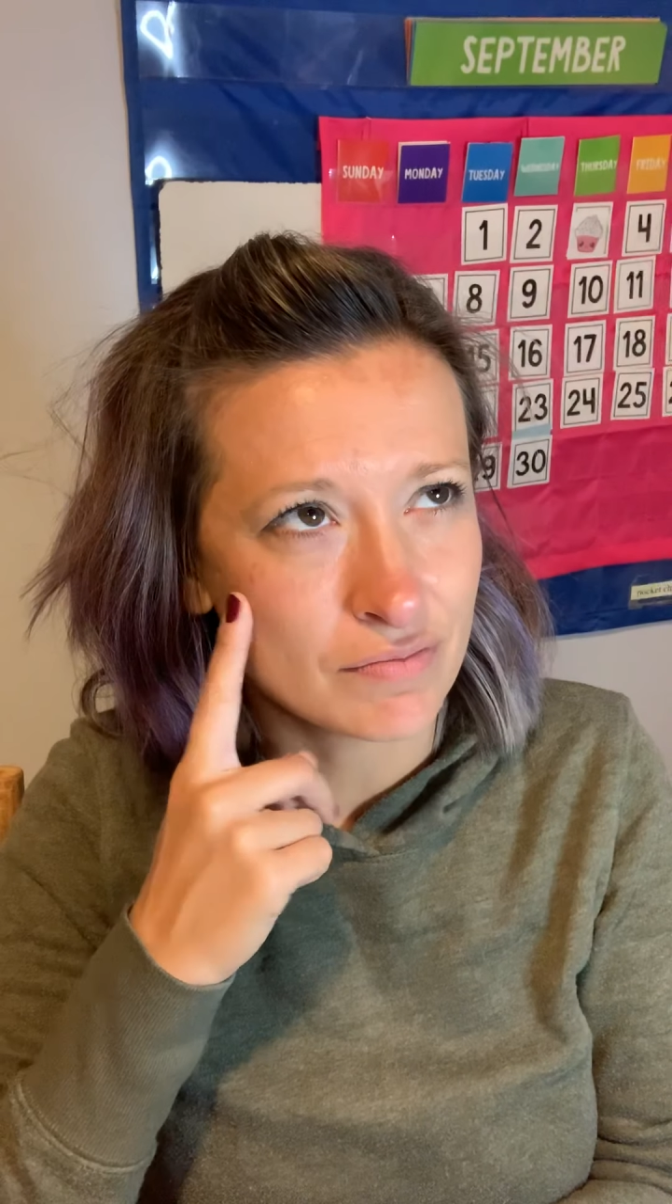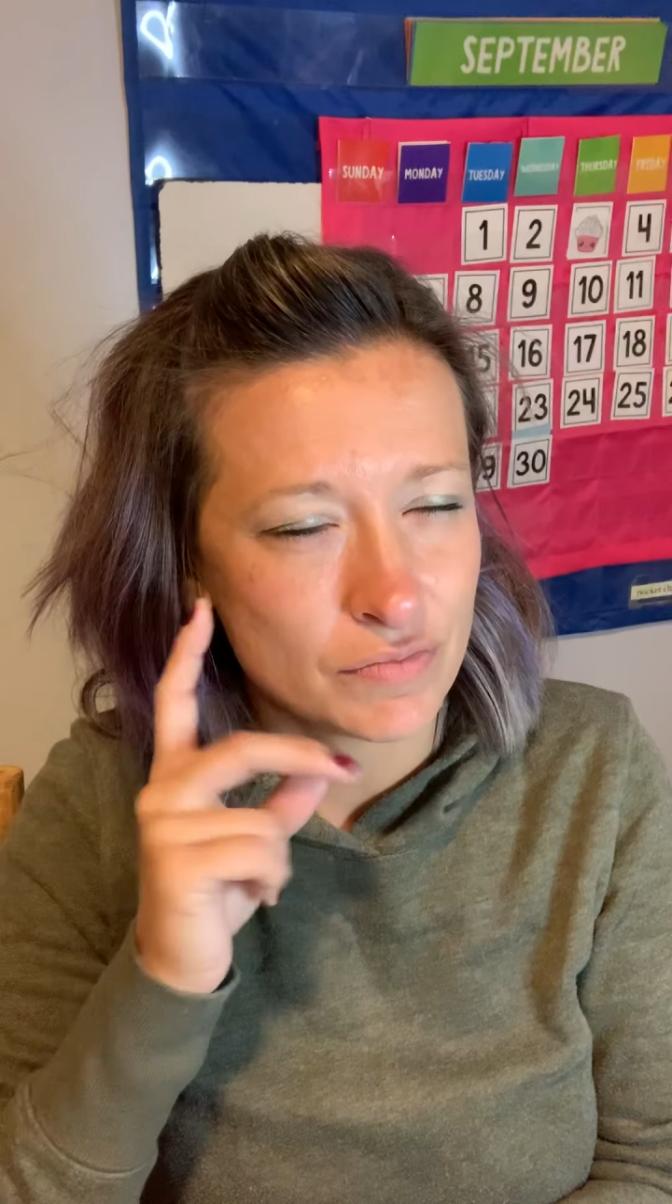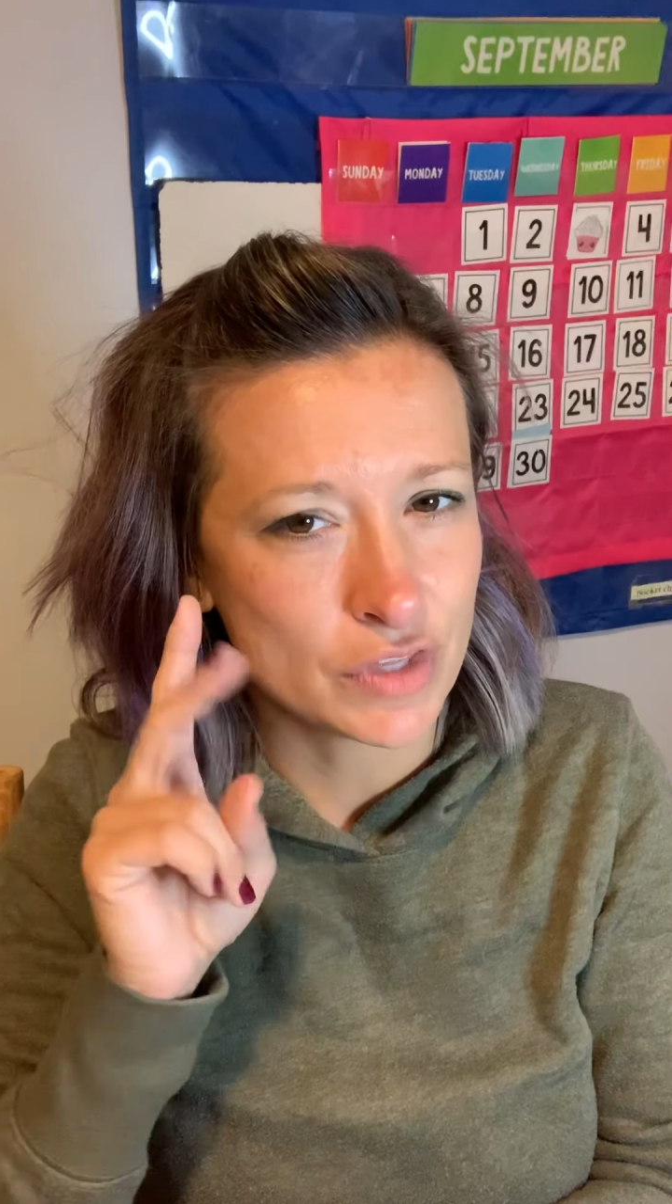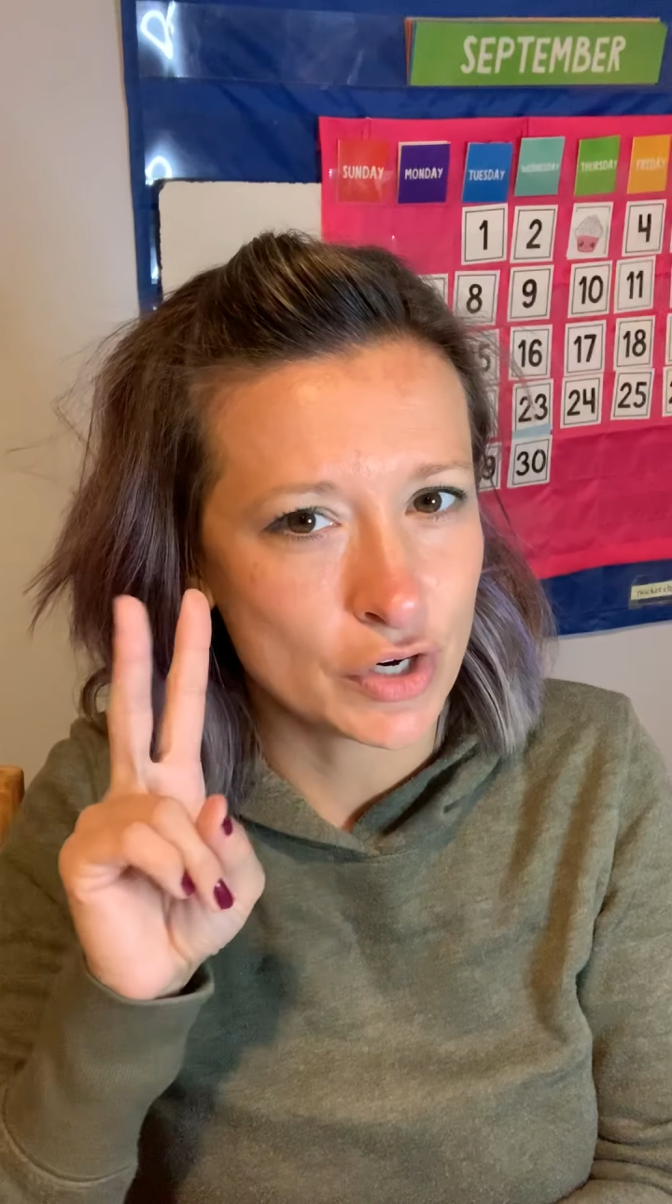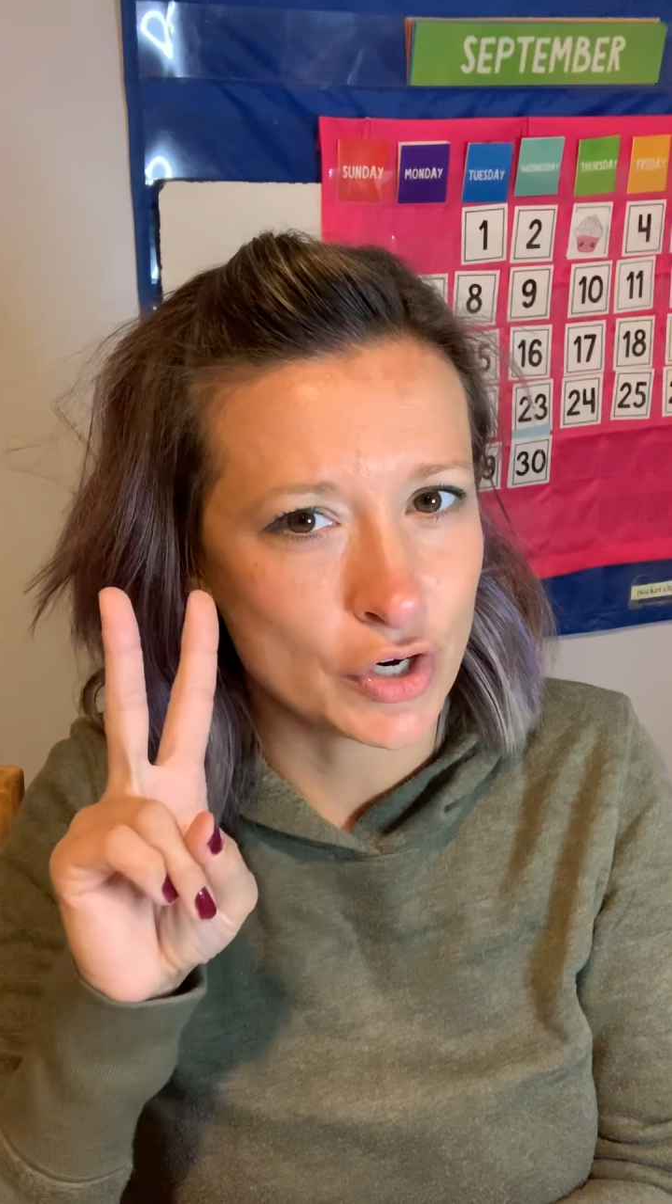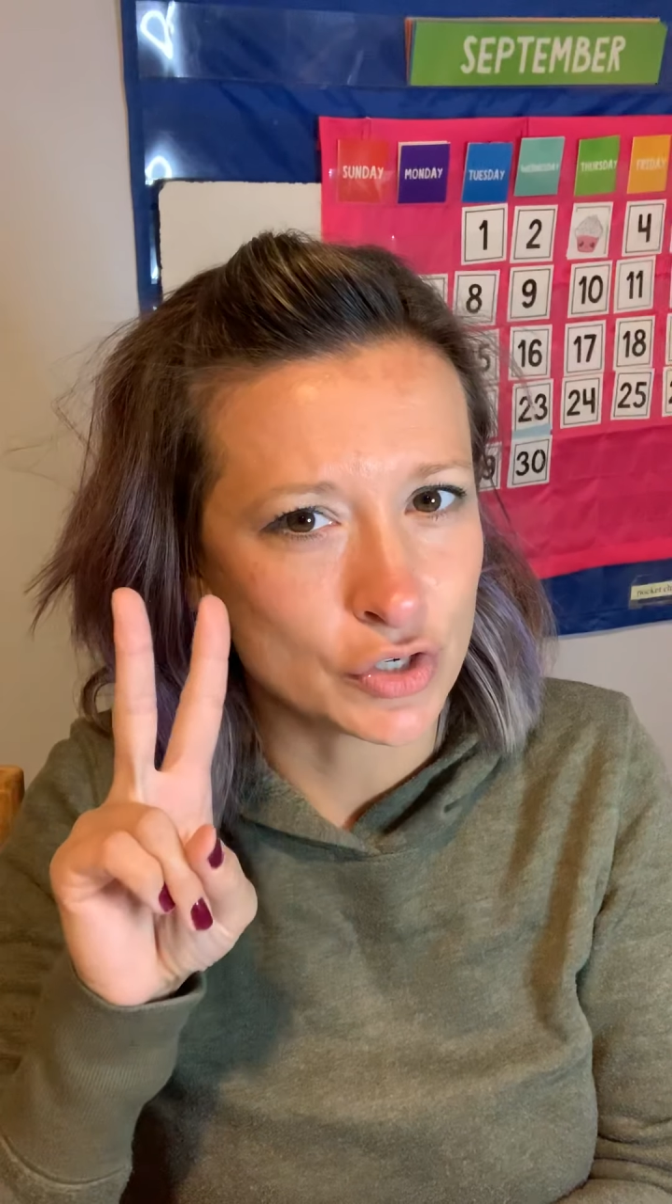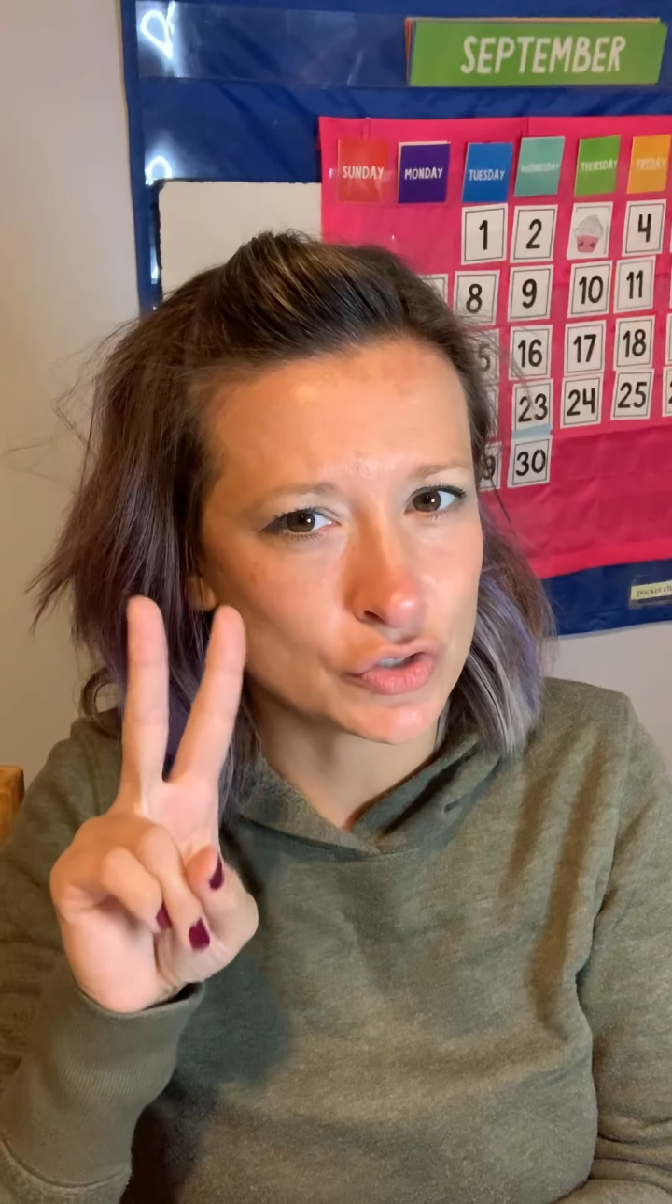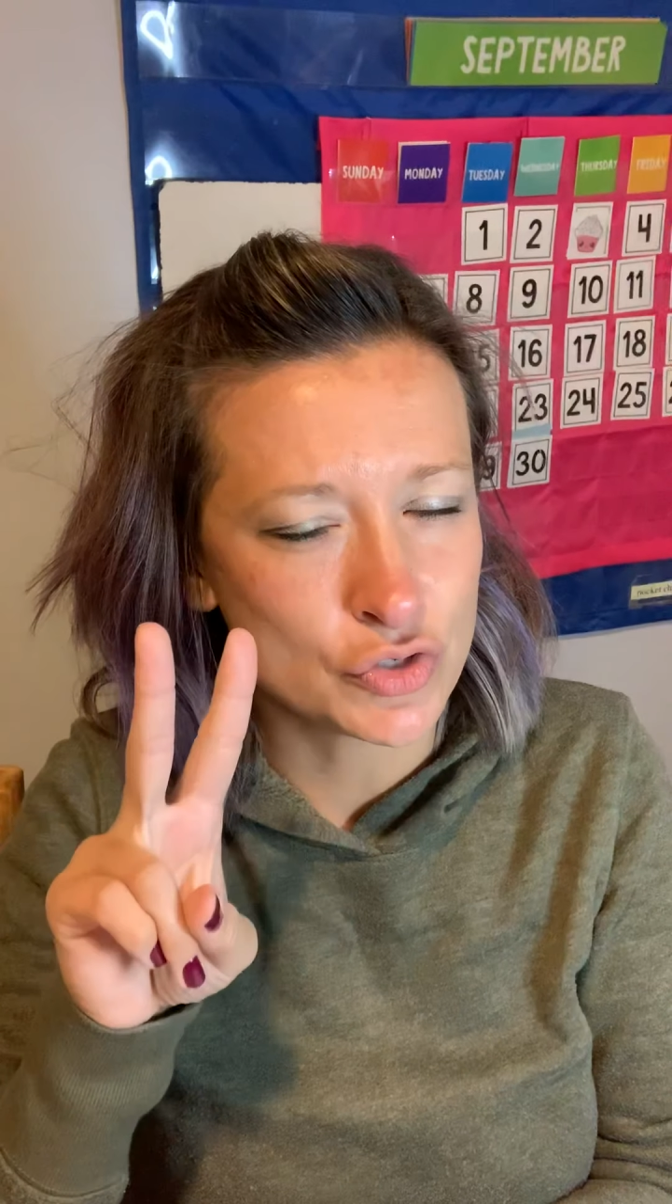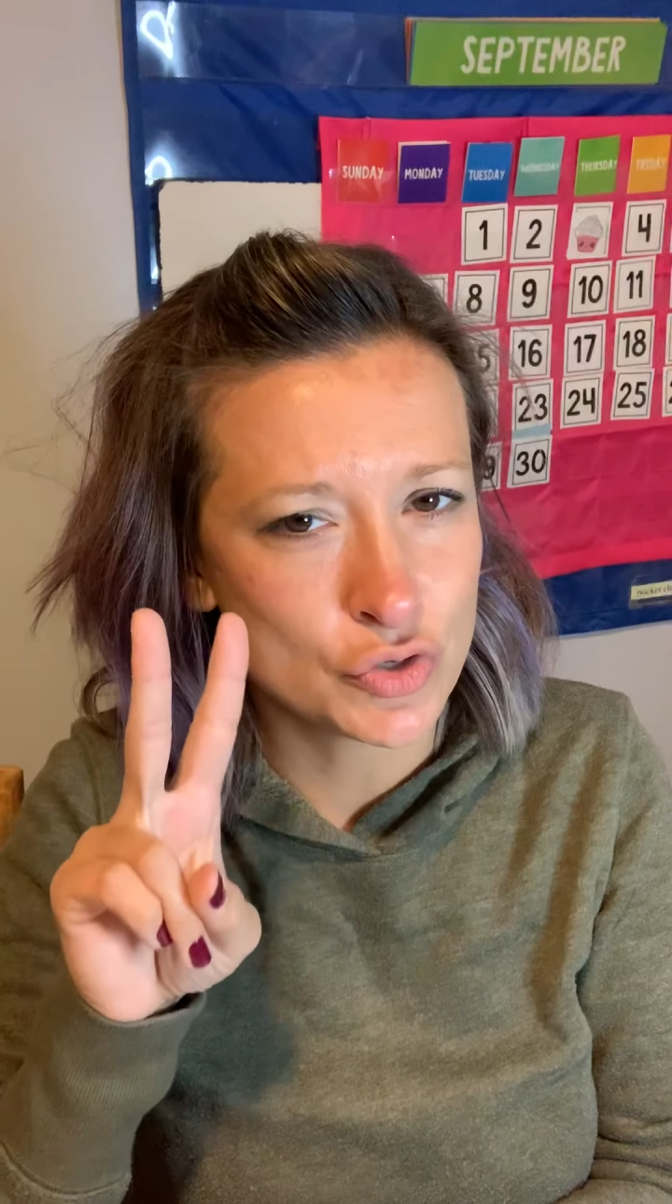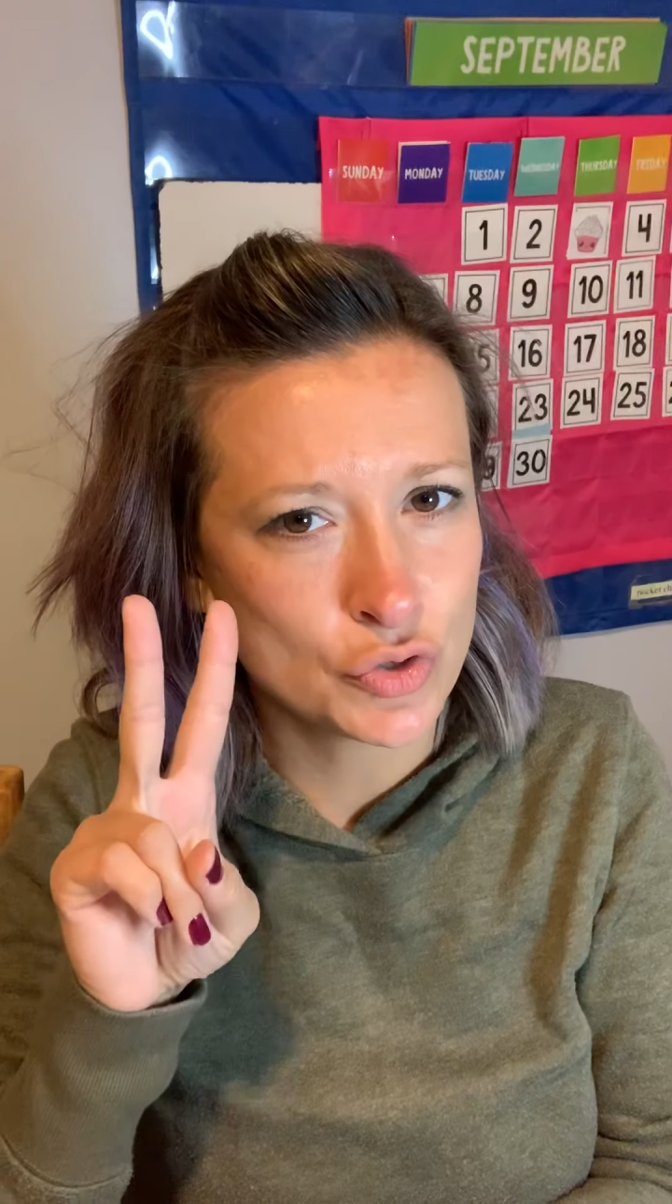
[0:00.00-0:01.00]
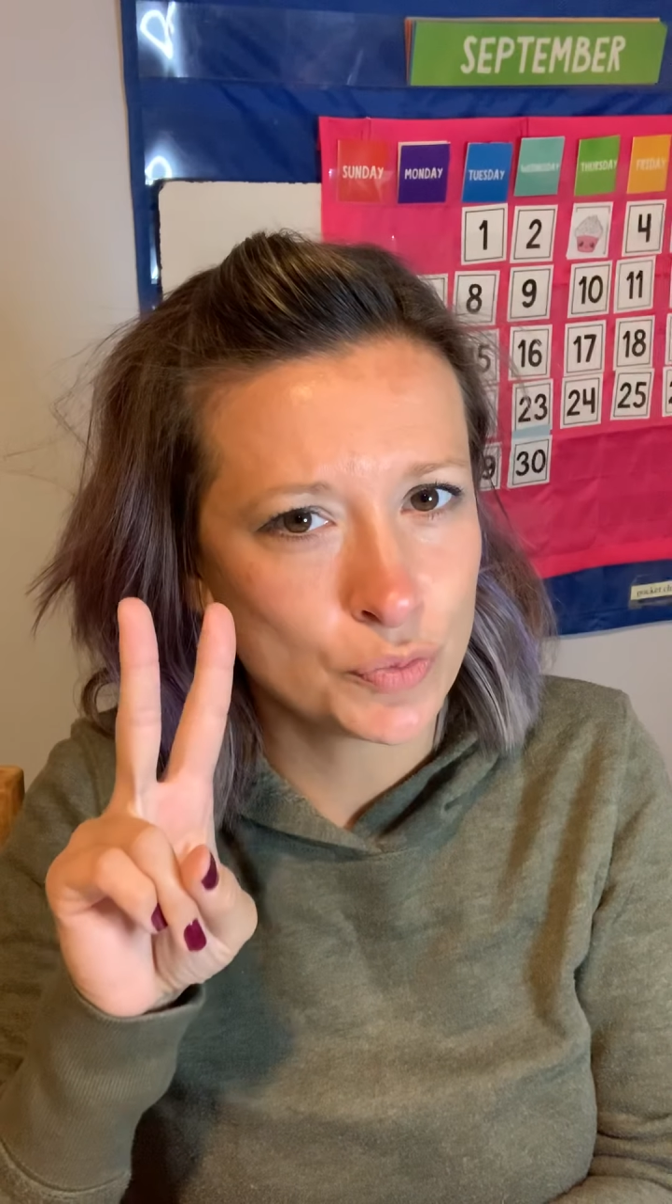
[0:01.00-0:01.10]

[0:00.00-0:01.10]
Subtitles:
There are two